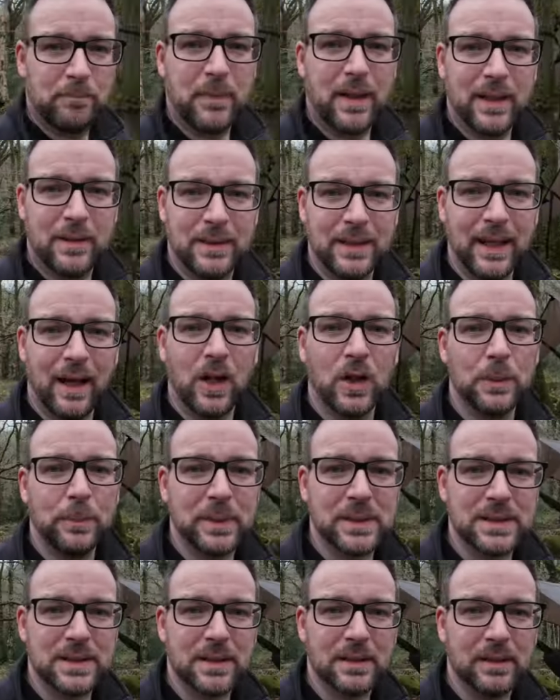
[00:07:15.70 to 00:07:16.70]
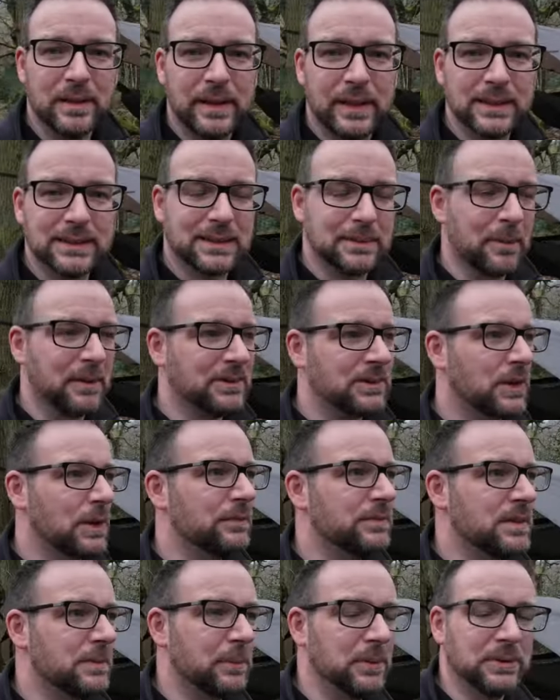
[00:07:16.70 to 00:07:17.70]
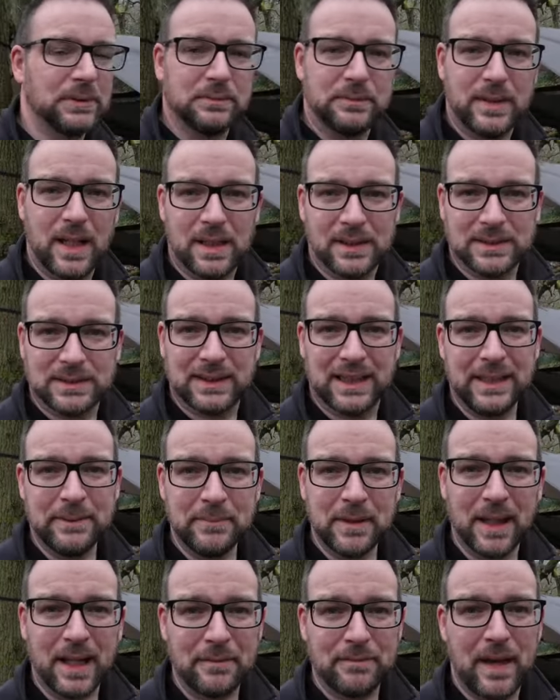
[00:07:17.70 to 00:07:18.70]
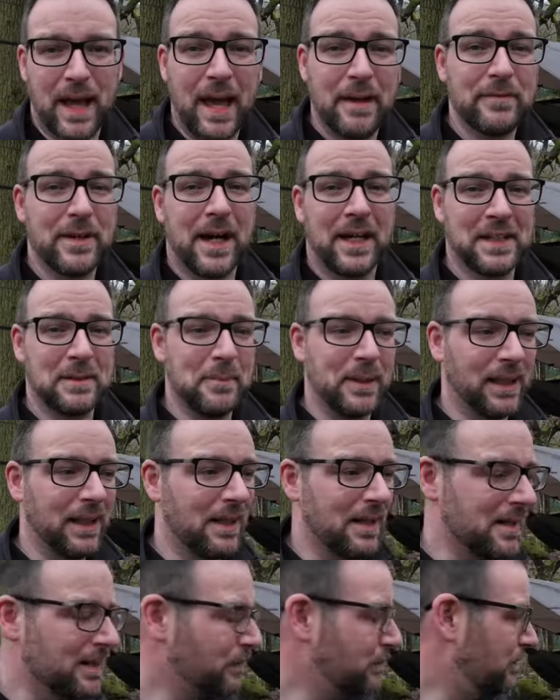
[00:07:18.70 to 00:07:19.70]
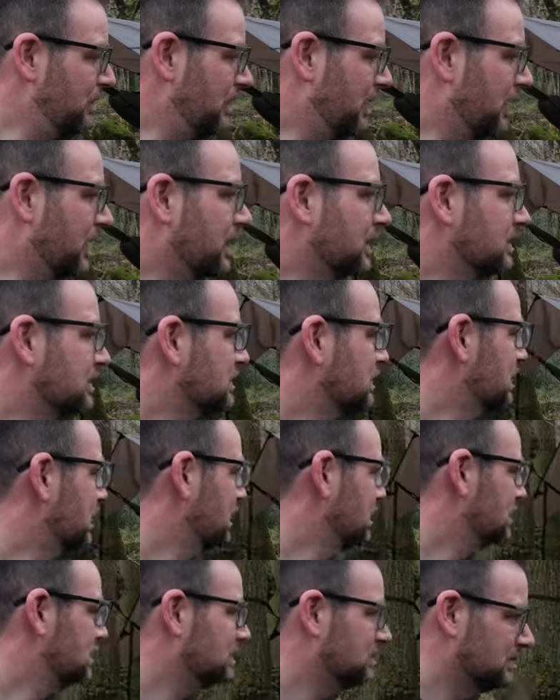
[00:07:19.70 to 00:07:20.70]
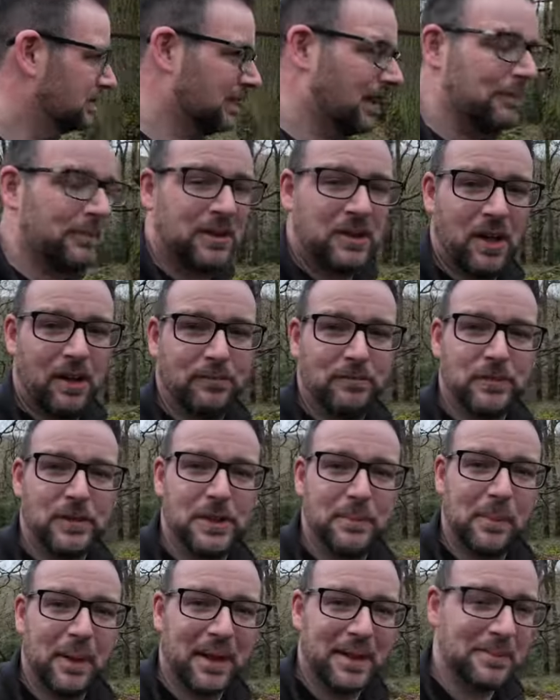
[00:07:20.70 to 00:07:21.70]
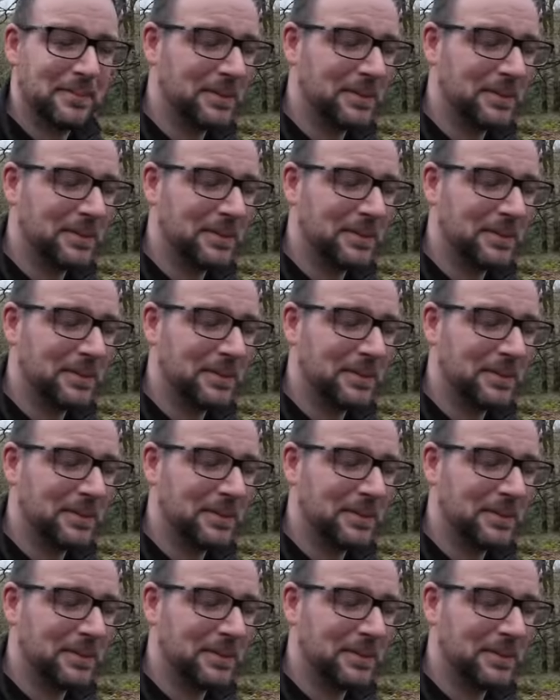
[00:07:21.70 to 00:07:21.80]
My only hope is that it's the most comfortable night's sleep that I've ever had in my life, and I'm a convert by the